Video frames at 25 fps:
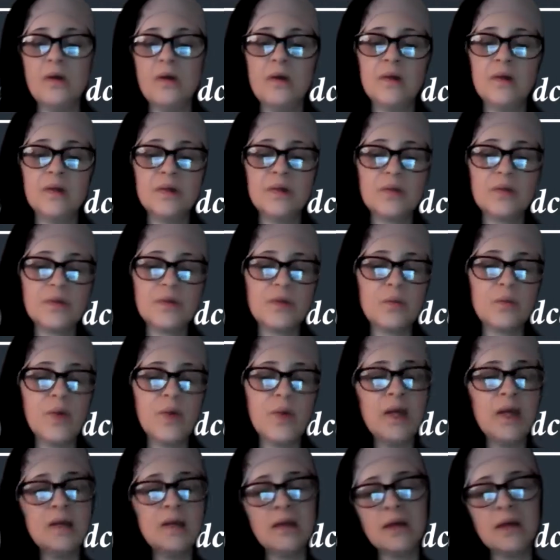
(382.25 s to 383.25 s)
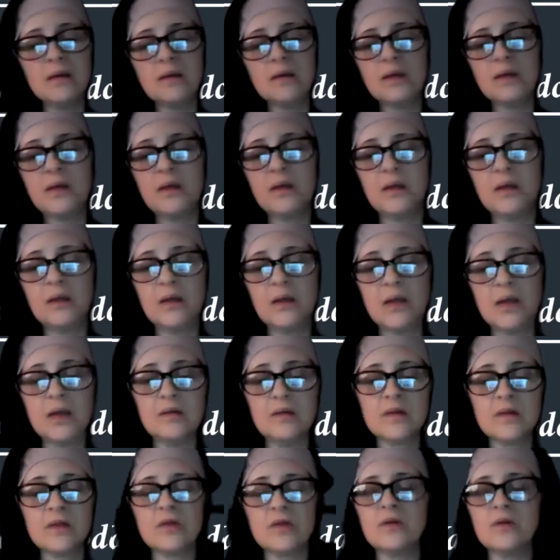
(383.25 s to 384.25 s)
is the way that the
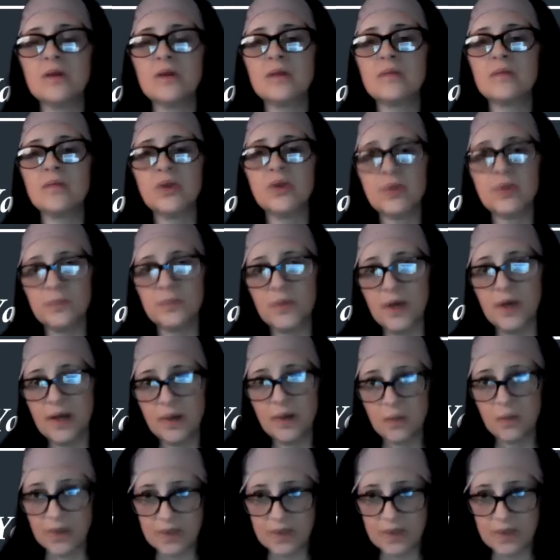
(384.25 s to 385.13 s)
cancer is multiplying,